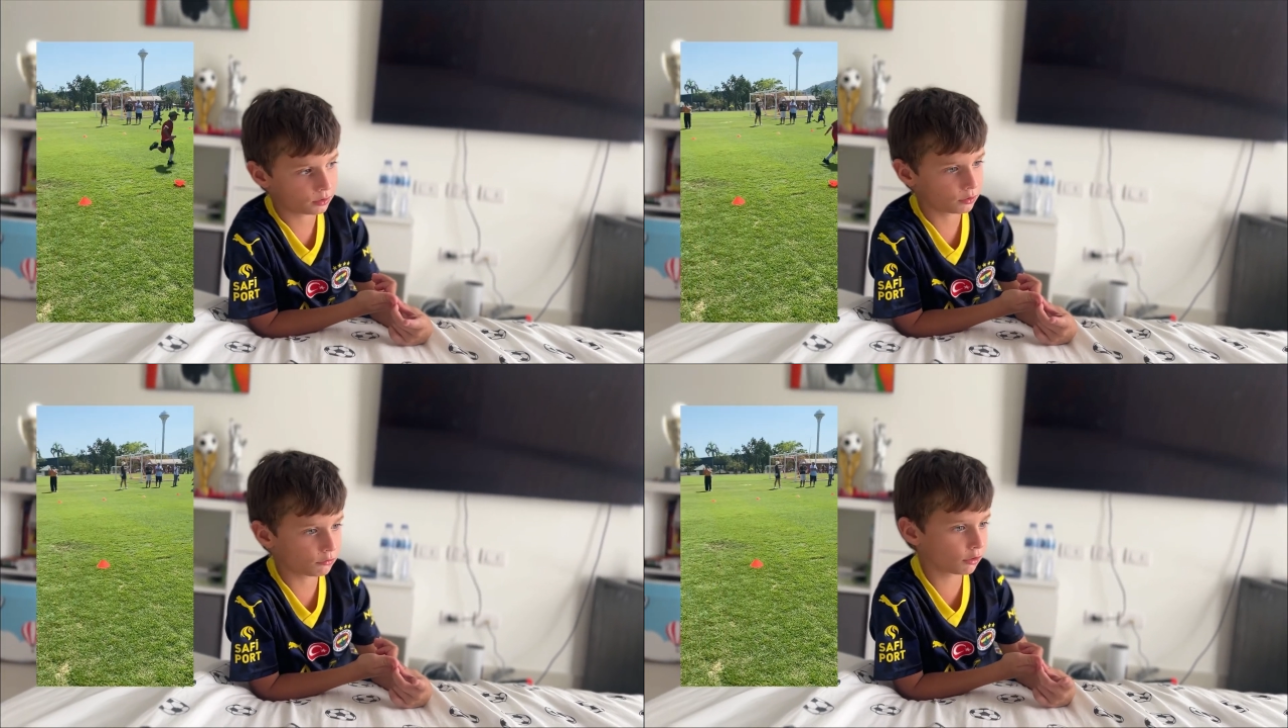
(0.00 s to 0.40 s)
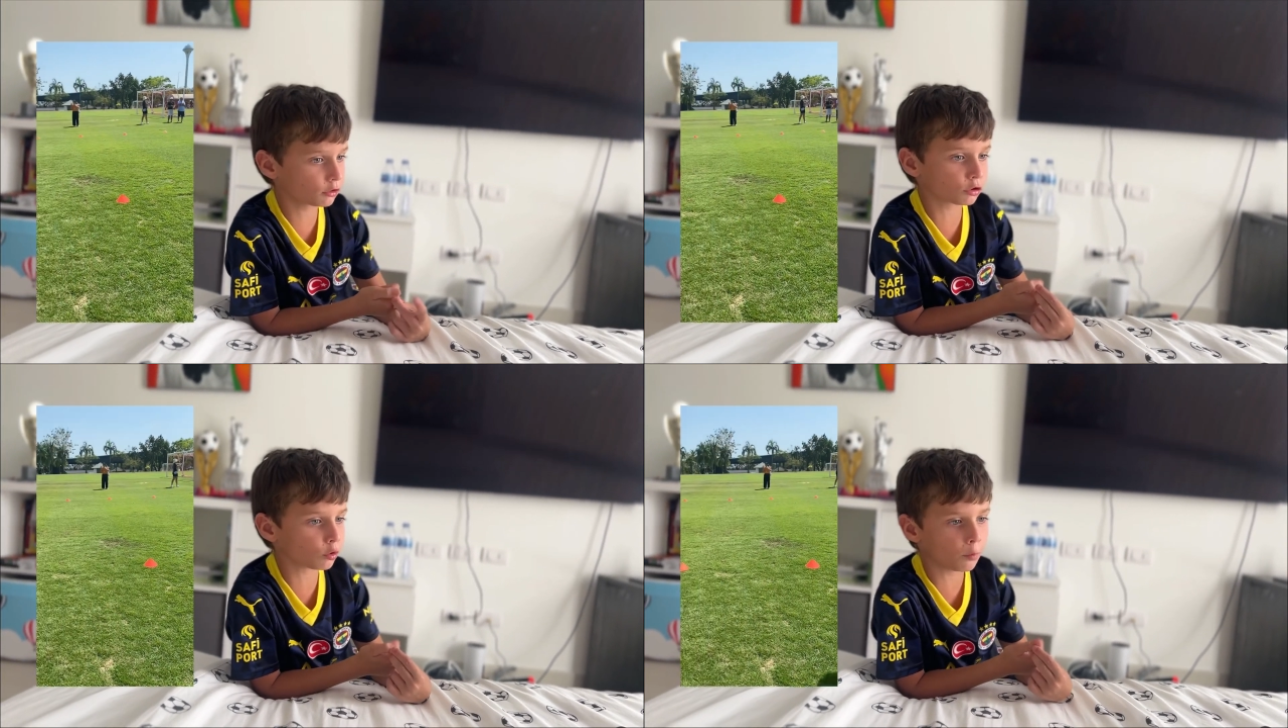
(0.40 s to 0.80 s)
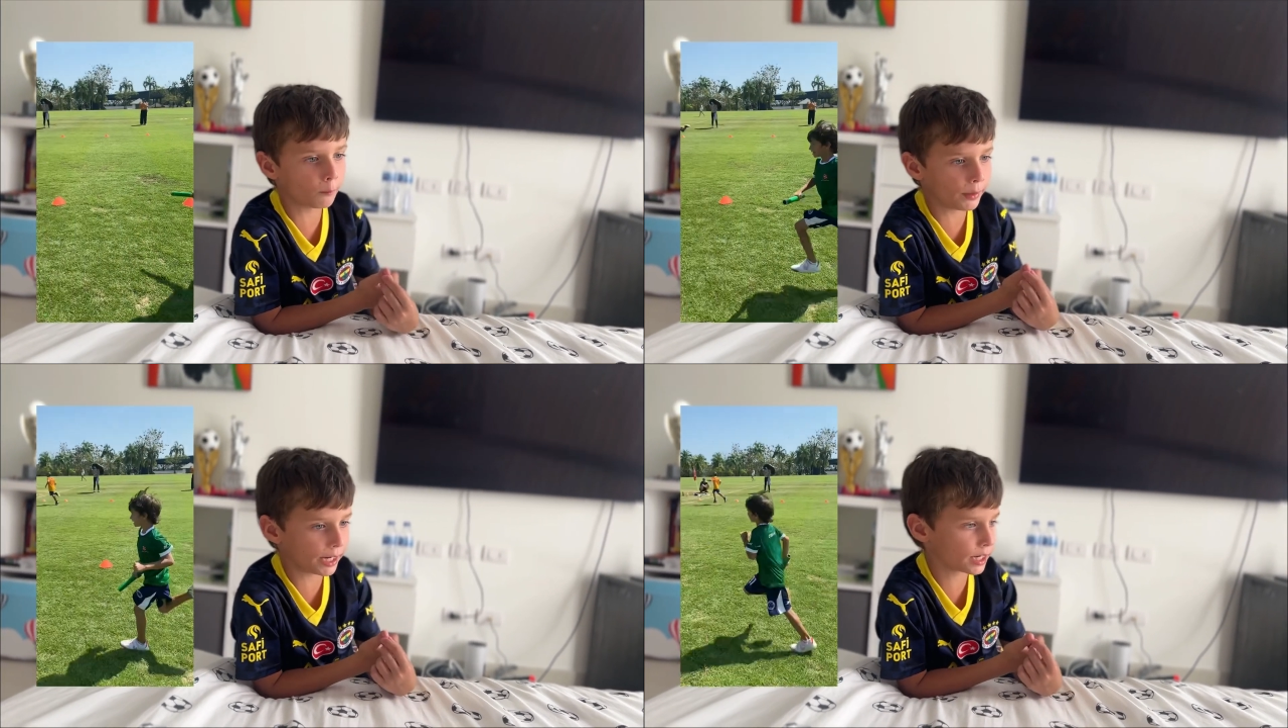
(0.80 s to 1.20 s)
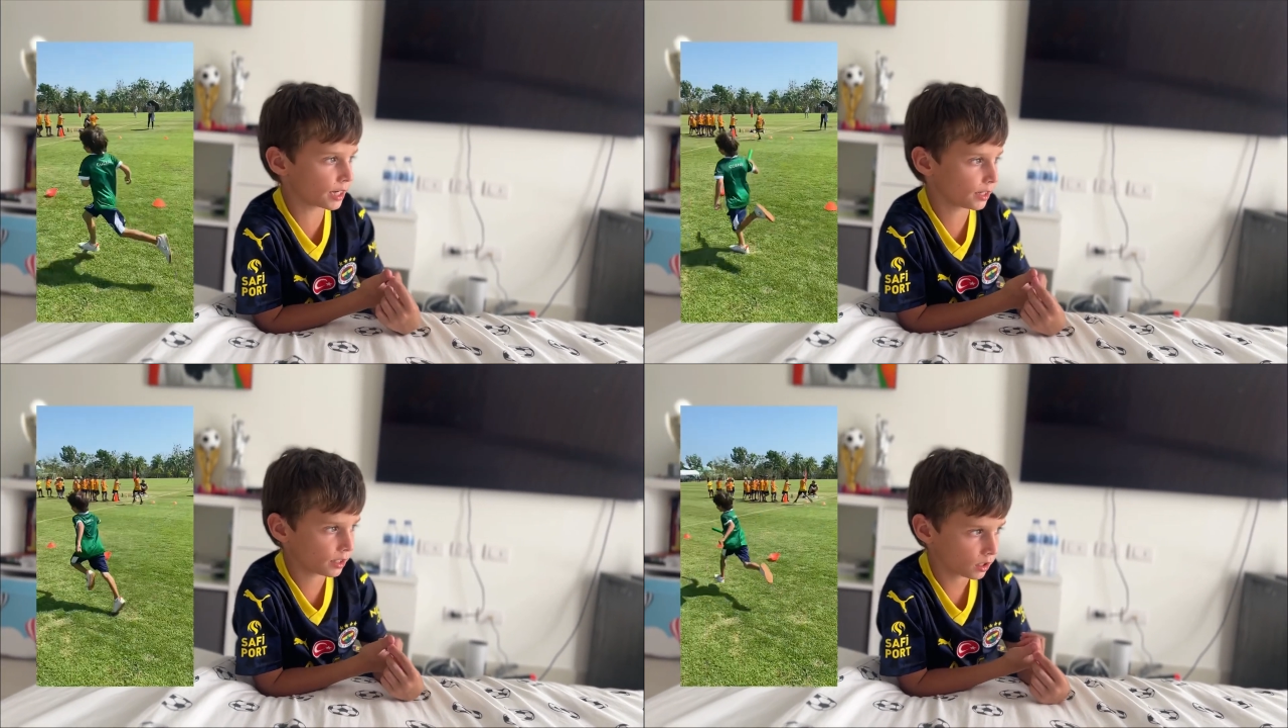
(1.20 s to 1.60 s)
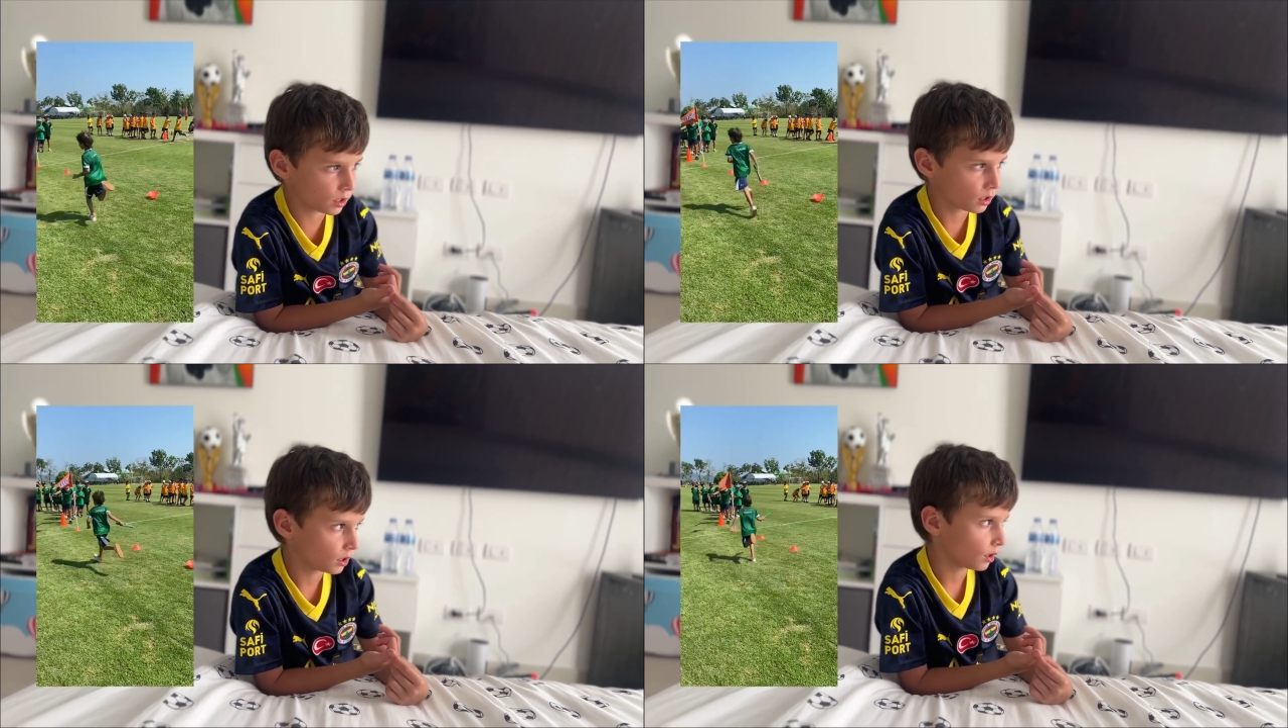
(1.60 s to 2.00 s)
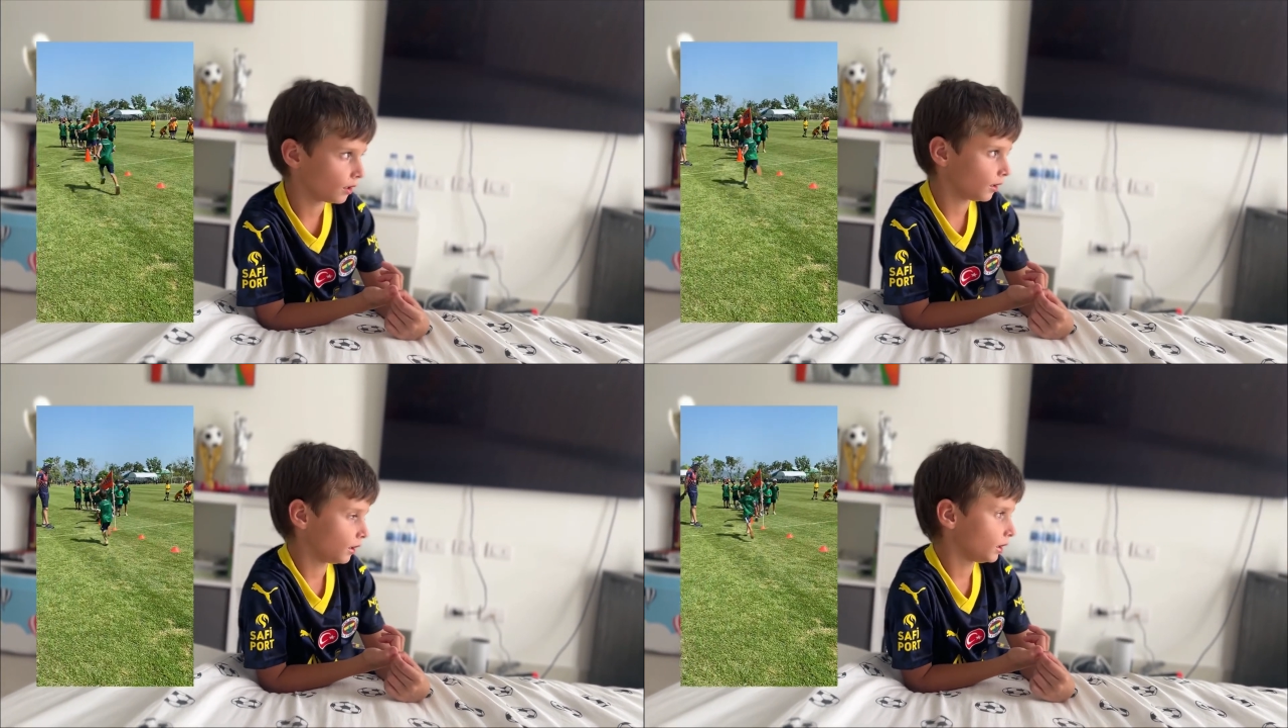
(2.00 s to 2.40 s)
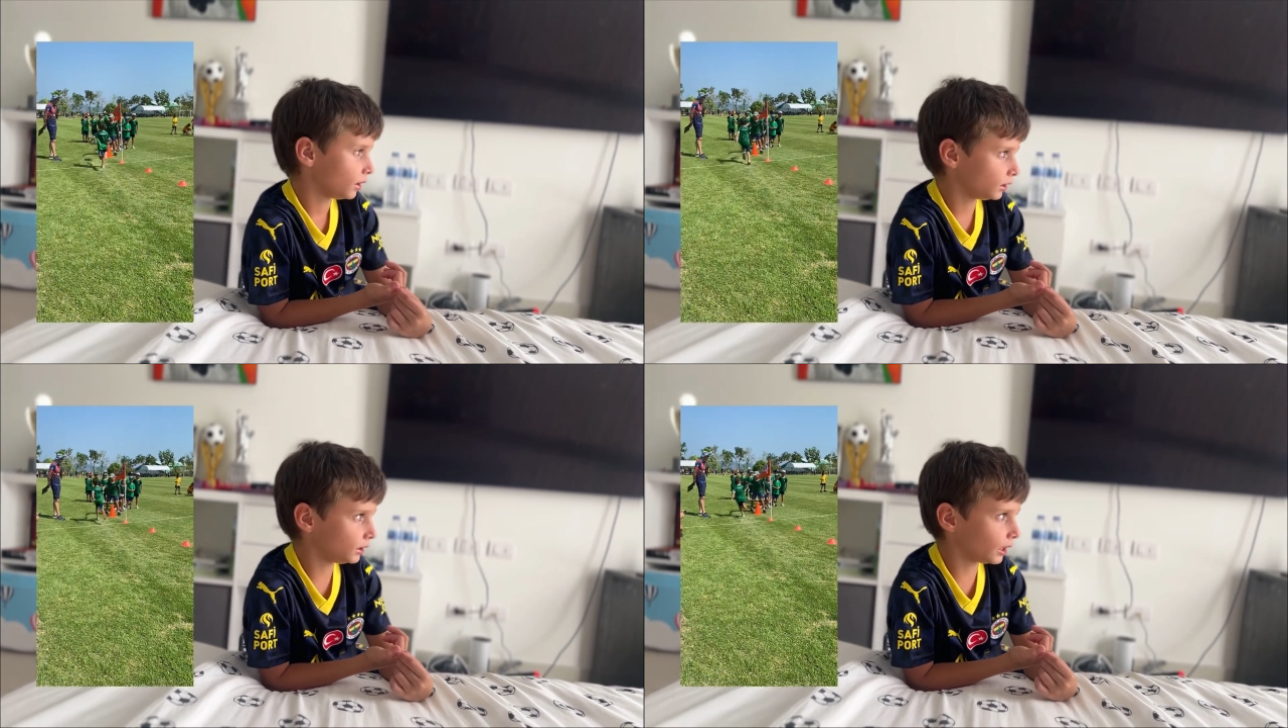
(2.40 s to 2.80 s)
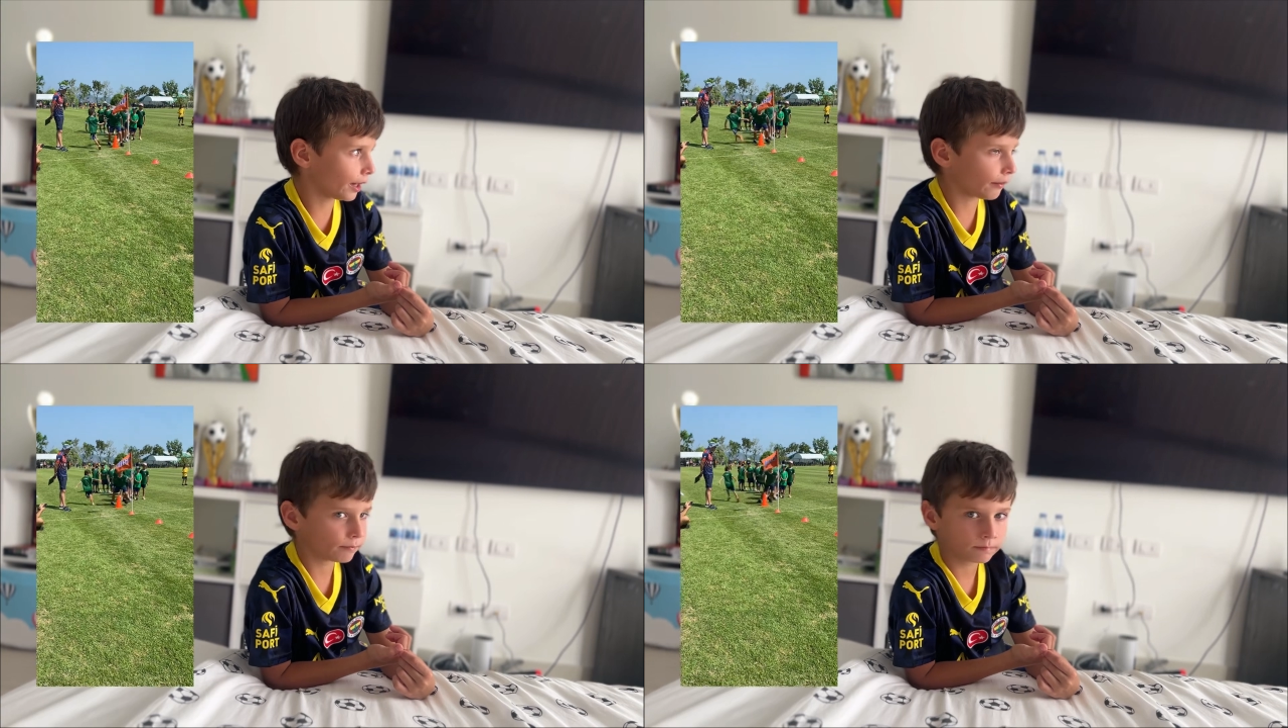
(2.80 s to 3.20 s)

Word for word: not so many. Yeah